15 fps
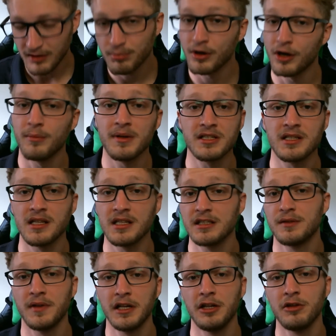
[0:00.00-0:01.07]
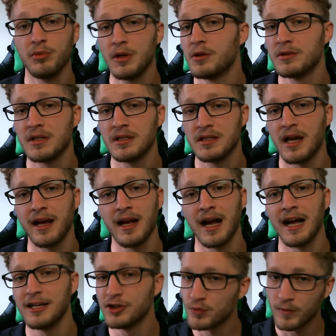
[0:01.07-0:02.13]
purpose of this video here today, I
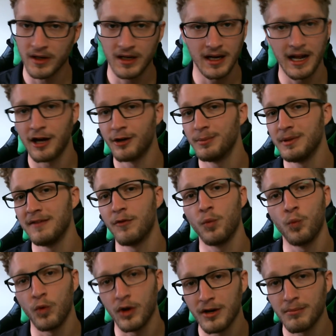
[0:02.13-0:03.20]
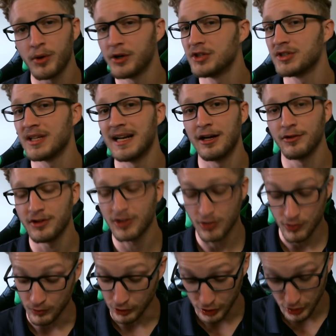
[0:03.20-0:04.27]
just wanted to help even one person out there
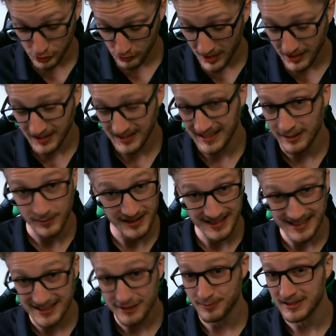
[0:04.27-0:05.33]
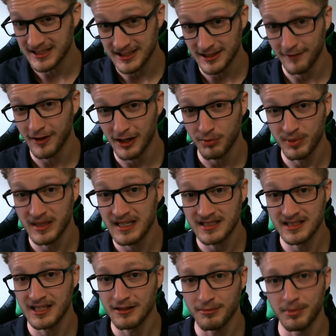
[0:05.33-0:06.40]
who's struggling with this specific
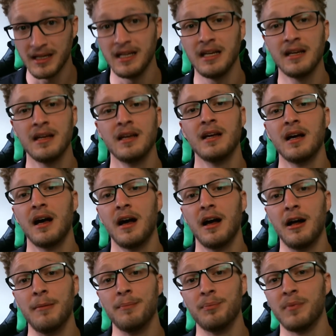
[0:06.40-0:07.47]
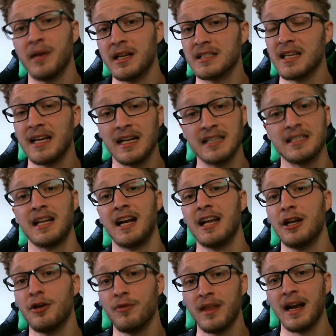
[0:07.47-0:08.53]
PCB. Um, because like I said, I
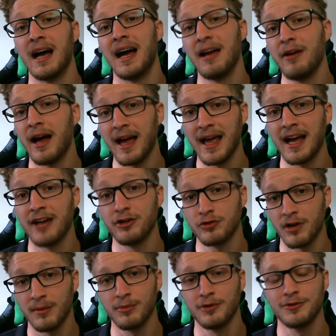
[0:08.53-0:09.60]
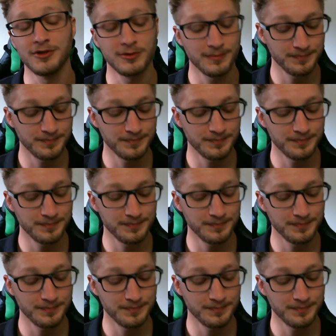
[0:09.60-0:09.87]
know that I, I had troubles